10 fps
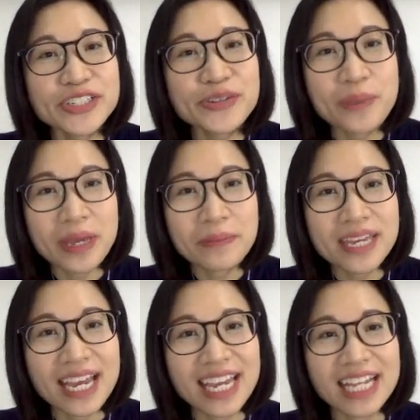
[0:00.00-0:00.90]
your baby
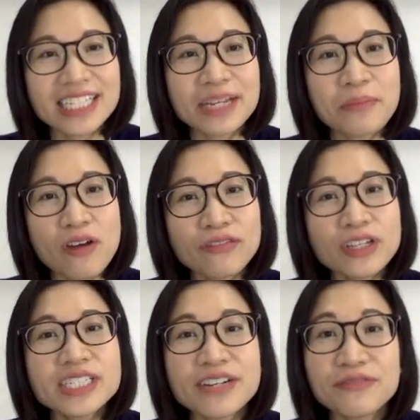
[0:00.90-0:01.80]
against
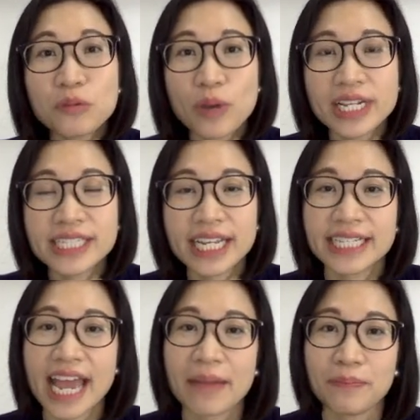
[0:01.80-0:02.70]
Haemophilus influenzae
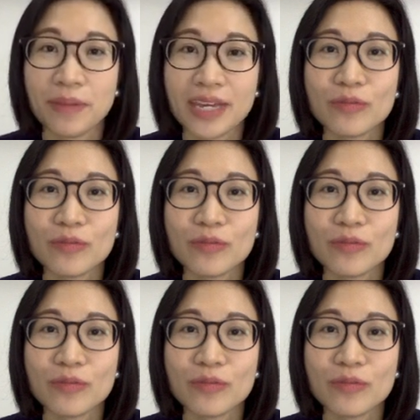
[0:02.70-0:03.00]
type B,